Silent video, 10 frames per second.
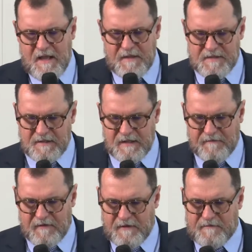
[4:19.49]
this
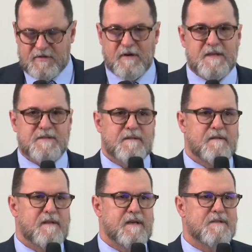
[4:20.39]
level of
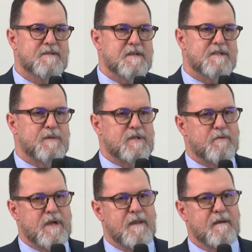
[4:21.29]
trust that exists
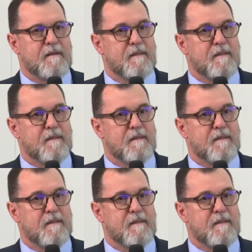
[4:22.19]
between